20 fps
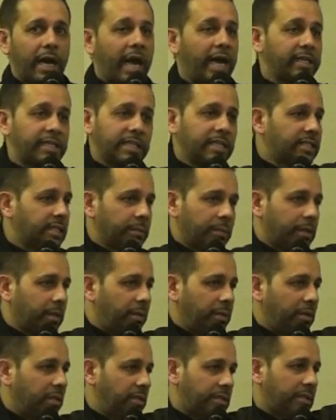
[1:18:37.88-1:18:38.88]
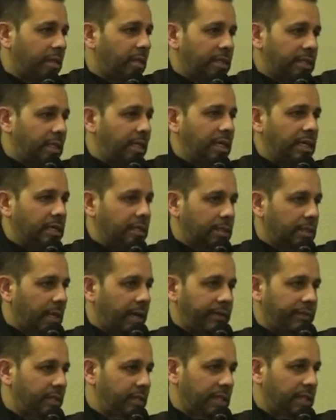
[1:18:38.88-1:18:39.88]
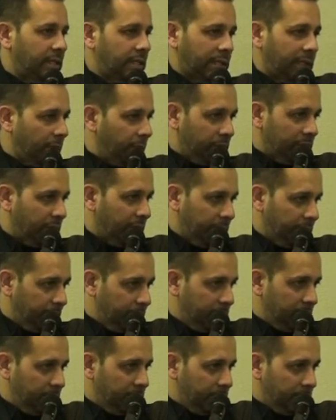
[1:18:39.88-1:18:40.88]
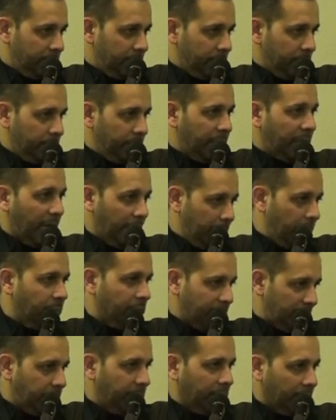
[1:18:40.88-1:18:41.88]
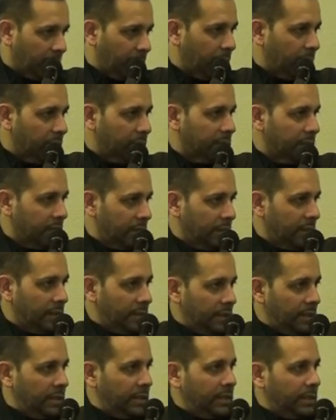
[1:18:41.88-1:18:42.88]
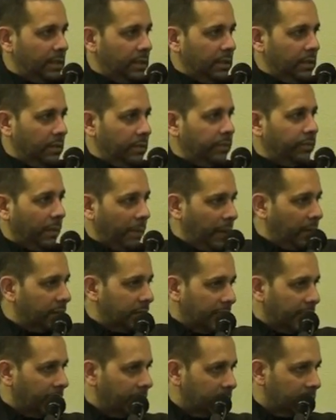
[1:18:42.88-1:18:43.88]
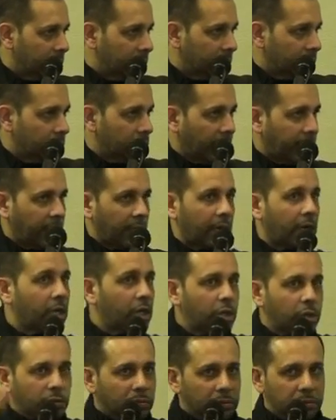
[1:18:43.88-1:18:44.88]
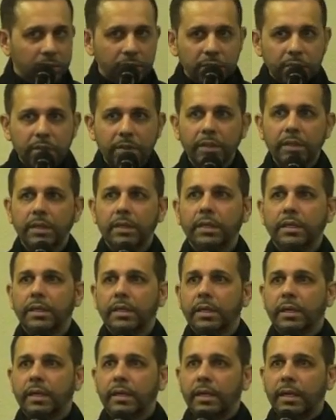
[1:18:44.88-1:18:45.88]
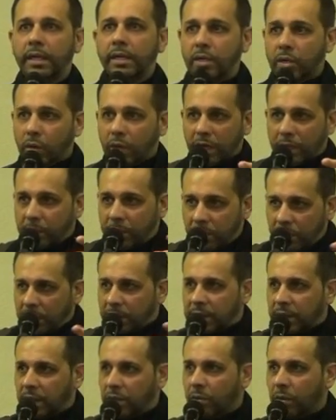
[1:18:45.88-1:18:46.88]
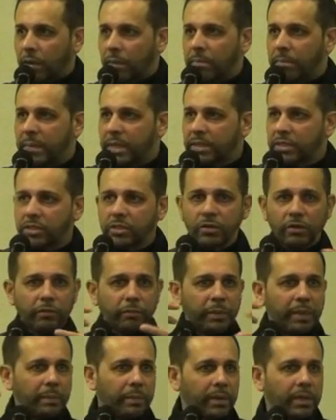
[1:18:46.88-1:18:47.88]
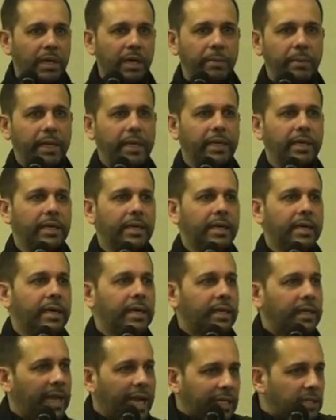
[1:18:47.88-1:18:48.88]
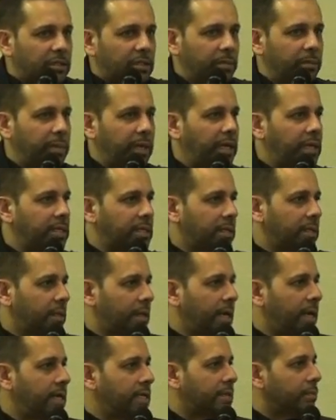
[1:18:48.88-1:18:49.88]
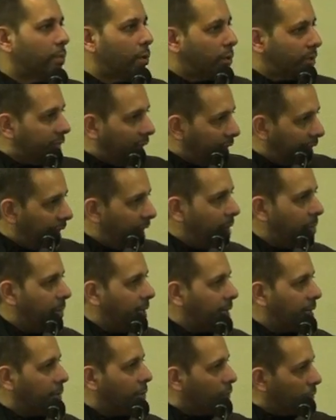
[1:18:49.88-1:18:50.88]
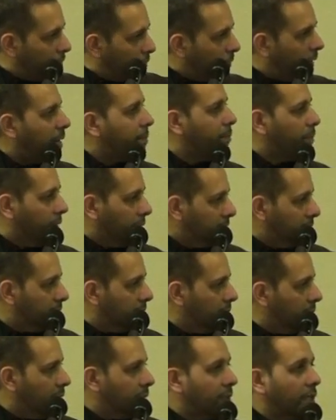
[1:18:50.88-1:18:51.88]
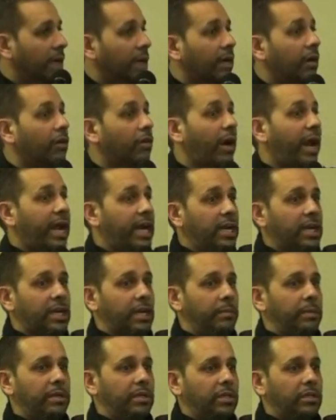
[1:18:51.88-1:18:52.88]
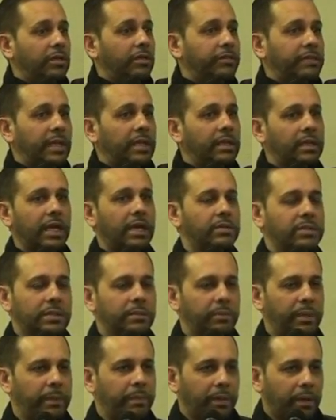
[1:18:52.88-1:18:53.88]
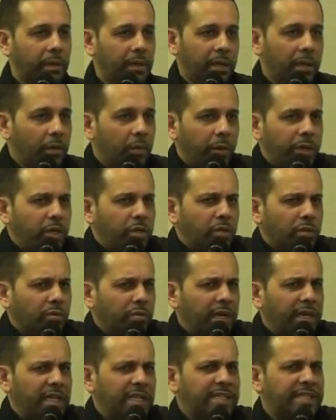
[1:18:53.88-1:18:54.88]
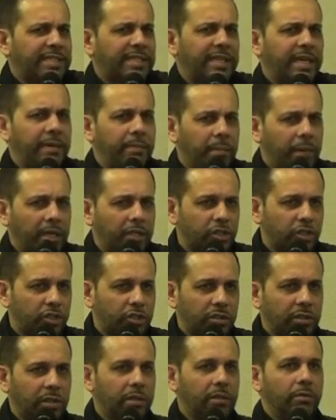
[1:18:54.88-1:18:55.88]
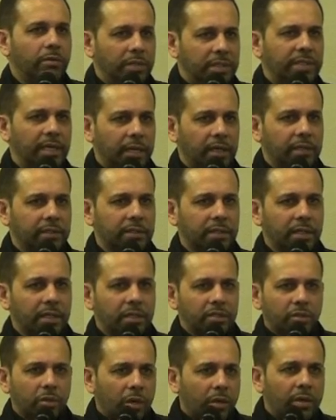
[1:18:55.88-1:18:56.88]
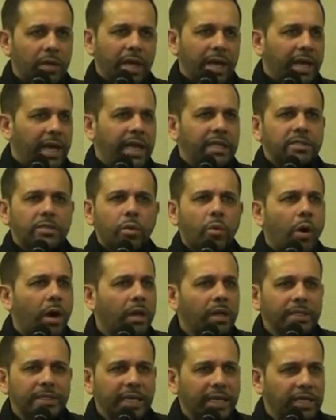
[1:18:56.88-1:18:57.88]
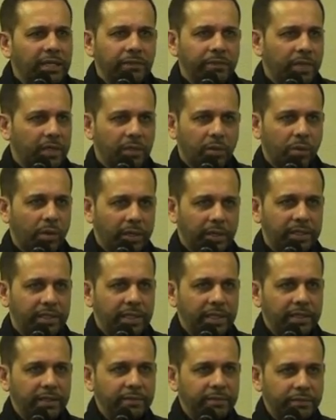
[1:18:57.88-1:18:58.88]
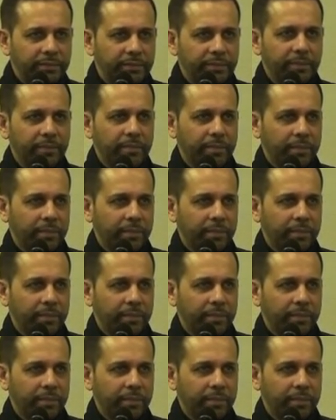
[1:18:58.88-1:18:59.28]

I see some communities thirty years, I haven't seen a single Muslim become a Muslim, in other words, you know, from outside. It's like a cocoon. In your community, you're a mixture of people coming. That to me is more dynamic and more vibrant than a grand community of ten thousand people where you don't really see much results. So it's qualitative, not quantitative.